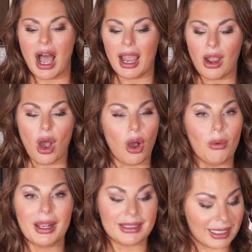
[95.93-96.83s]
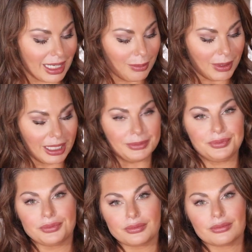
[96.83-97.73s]
I always keep
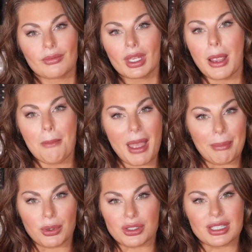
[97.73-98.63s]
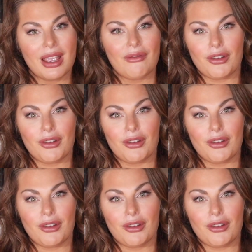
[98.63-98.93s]
in peppers.